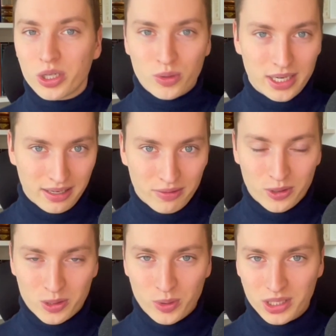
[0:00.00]
you are trying
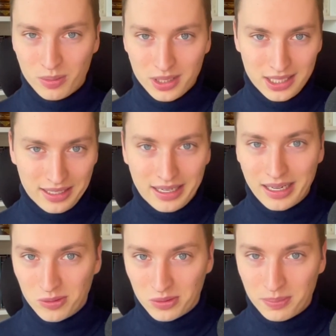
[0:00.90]
first principle
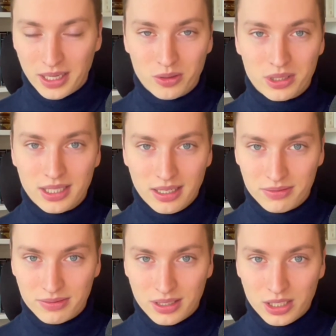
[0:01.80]
thinking out by
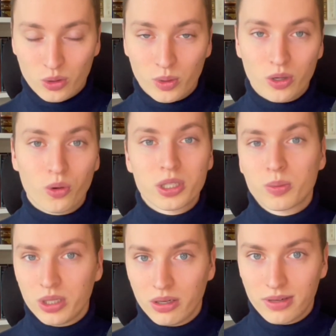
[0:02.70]
yourself, you will
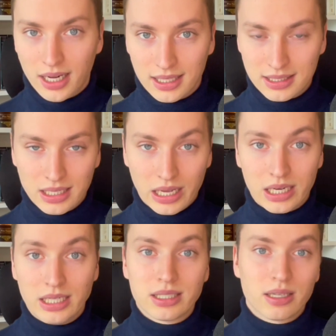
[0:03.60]
notice pretty fast,
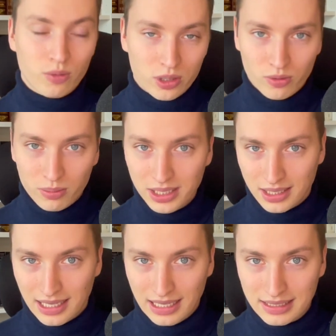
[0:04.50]
at least it was for me
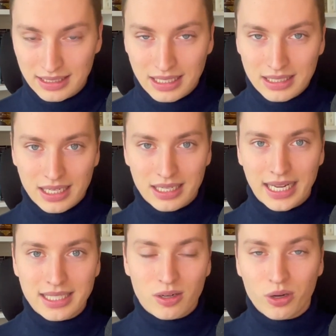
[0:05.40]
the case, that it
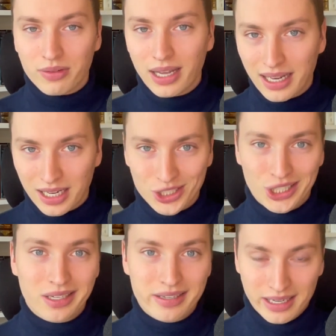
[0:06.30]
takes a lot of
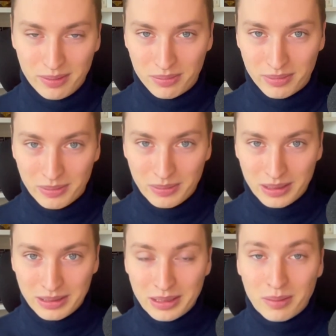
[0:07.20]
energy and time.
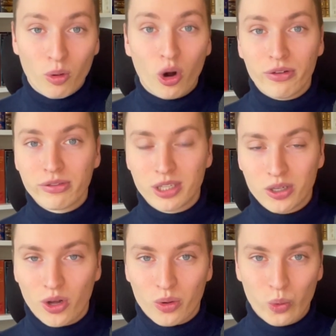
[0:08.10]
More often
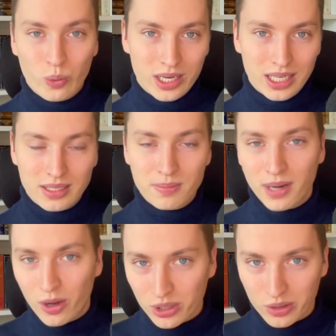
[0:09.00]
than not, we will hit the
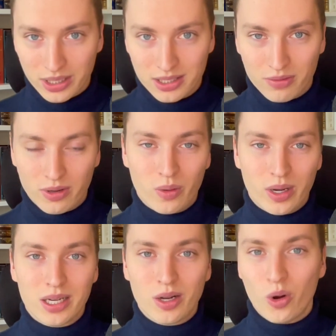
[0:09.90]
boundaries of
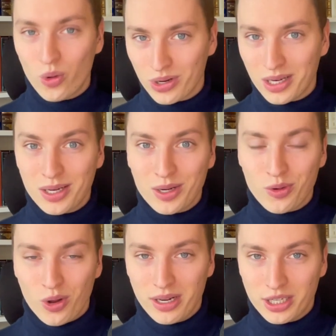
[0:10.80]
our own
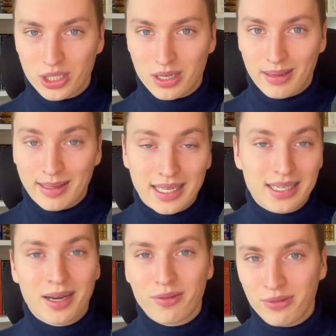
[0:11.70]
knowledge, and
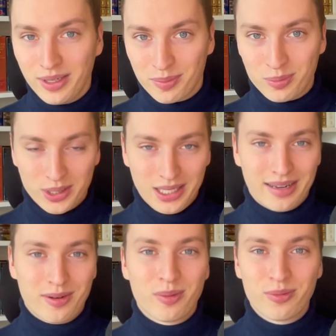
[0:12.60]
that can feel
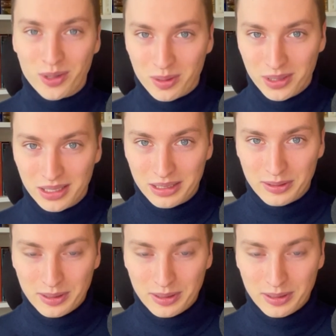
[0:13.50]
pretty uncomfortable.